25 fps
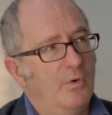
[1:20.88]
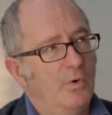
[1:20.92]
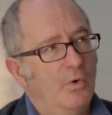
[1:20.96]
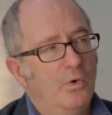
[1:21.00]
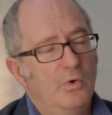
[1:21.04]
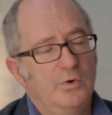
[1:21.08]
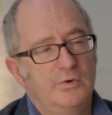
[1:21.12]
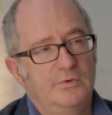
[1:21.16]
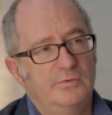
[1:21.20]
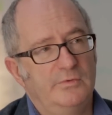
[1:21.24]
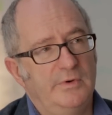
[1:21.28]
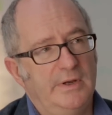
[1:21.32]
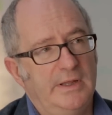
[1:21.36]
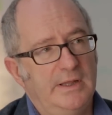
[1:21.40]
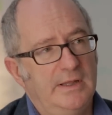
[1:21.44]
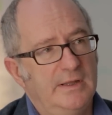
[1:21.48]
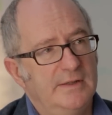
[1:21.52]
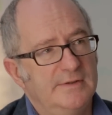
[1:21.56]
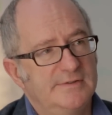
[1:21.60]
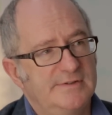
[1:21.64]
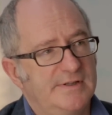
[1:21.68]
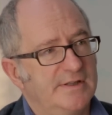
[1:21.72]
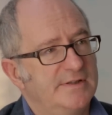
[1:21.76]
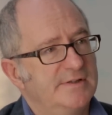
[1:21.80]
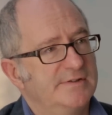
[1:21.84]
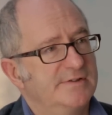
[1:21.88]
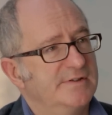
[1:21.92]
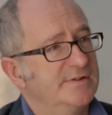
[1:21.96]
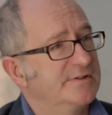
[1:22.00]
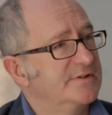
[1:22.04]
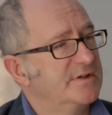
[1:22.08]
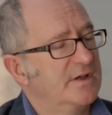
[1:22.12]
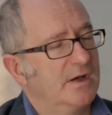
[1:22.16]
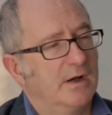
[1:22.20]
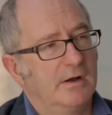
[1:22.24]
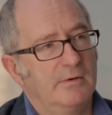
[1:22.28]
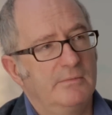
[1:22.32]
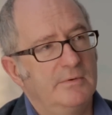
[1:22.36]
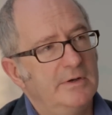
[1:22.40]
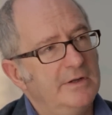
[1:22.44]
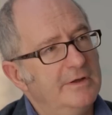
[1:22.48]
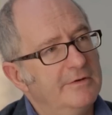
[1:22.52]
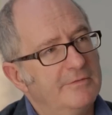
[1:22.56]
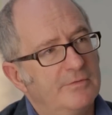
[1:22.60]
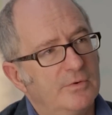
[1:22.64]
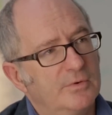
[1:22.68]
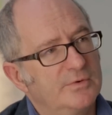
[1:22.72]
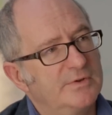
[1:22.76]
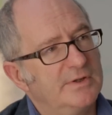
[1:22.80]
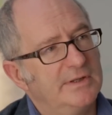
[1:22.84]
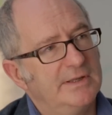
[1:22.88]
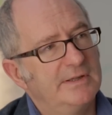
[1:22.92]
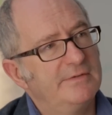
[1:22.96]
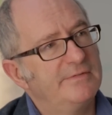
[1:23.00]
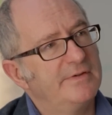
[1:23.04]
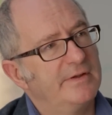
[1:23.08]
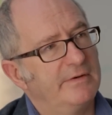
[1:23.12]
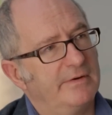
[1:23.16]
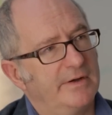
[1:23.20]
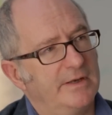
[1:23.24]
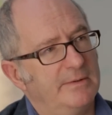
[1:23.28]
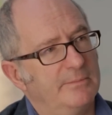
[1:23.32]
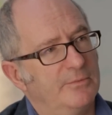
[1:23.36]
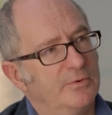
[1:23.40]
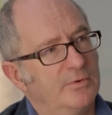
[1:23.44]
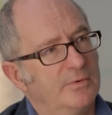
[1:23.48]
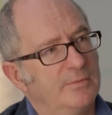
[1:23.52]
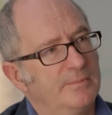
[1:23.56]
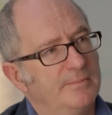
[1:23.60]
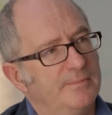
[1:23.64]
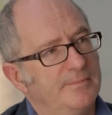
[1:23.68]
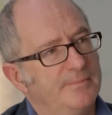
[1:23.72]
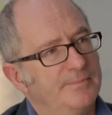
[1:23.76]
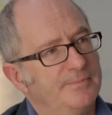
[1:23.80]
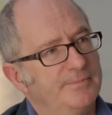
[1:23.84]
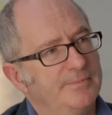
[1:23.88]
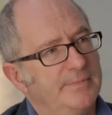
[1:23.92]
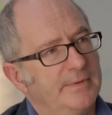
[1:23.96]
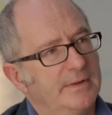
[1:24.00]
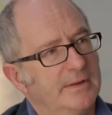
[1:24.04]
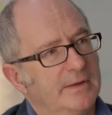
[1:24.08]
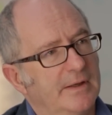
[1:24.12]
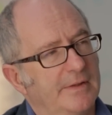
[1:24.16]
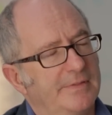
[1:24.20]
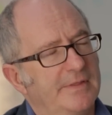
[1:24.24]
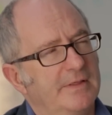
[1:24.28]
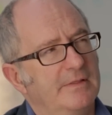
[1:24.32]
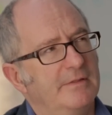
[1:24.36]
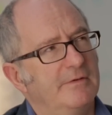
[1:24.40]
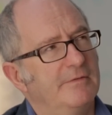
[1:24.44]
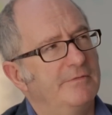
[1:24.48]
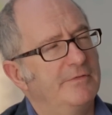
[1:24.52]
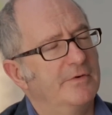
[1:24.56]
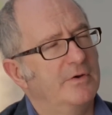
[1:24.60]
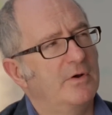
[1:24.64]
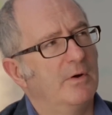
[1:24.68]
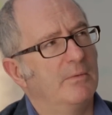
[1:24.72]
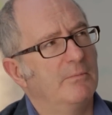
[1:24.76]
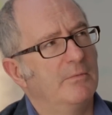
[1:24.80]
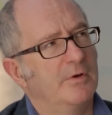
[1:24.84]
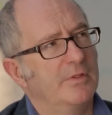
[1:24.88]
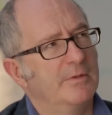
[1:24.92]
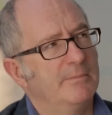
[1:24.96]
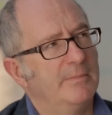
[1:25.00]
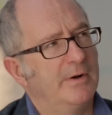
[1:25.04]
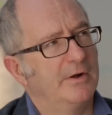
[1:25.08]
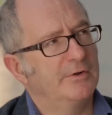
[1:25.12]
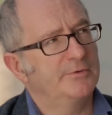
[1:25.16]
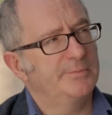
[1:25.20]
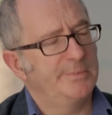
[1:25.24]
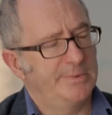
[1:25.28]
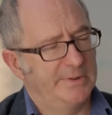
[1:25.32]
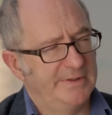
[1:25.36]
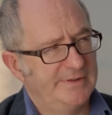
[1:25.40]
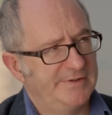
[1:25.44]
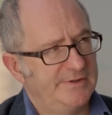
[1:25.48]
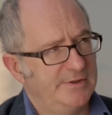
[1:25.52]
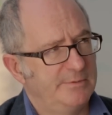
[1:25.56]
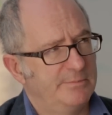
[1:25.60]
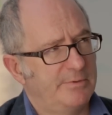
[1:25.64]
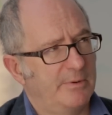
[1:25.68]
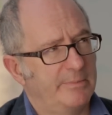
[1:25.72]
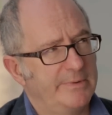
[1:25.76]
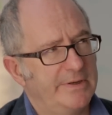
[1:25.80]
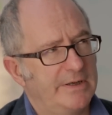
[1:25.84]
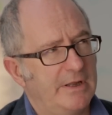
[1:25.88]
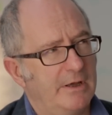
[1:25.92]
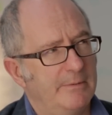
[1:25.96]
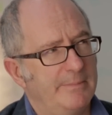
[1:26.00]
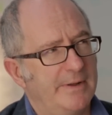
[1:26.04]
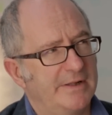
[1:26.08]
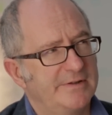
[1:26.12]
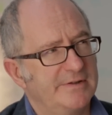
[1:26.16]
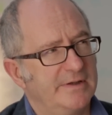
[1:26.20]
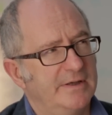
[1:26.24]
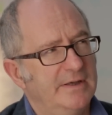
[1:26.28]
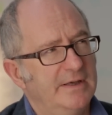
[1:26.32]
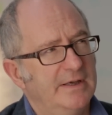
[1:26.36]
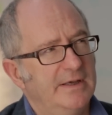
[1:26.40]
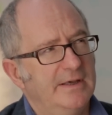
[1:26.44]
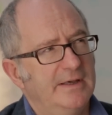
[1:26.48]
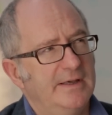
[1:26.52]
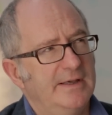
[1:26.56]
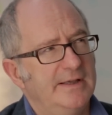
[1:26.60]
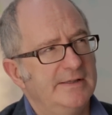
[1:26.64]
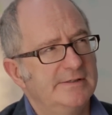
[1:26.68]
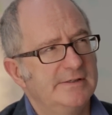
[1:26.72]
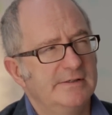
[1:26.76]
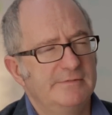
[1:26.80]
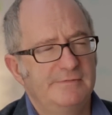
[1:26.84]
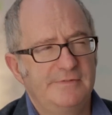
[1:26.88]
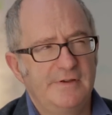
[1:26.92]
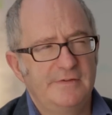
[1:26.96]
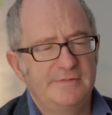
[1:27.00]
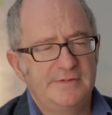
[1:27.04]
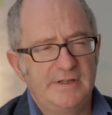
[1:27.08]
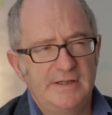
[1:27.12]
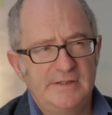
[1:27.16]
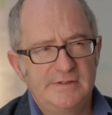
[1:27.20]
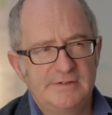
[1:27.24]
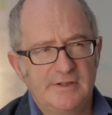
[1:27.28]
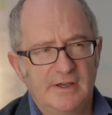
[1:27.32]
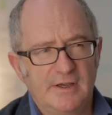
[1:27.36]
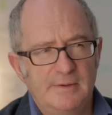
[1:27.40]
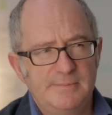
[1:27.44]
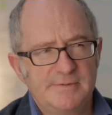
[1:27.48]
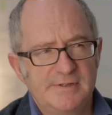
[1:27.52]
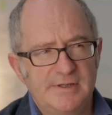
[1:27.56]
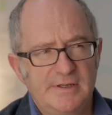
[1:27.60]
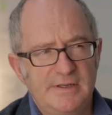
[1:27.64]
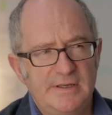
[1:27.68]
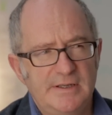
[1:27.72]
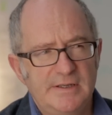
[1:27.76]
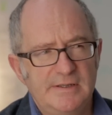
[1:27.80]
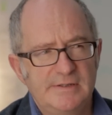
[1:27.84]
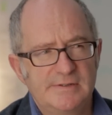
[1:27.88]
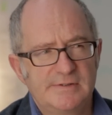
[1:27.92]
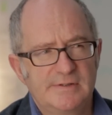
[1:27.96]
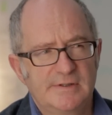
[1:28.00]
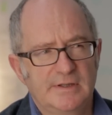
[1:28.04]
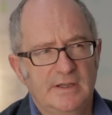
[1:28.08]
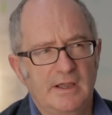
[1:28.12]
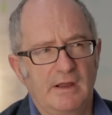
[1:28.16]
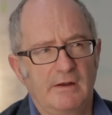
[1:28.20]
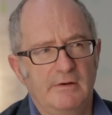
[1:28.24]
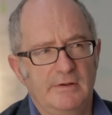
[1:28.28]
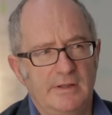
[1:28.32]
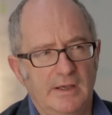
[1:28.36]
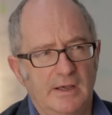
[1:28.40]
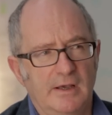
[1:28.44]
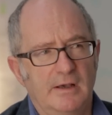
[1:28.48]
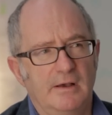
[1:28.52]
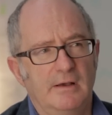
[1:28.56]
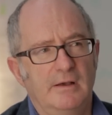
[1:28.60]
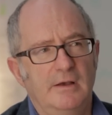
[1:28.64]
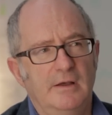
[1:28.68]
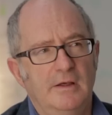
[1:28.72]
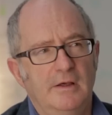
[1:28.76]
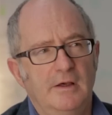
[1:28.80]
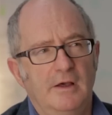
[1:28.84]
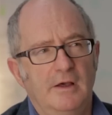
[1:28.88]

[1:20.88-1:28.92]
ordinary citizens can't really afford to live here anymore. I think they've forgotten what the multiple is. You probably know it better. Is it 15 times earnings? The current, yeah.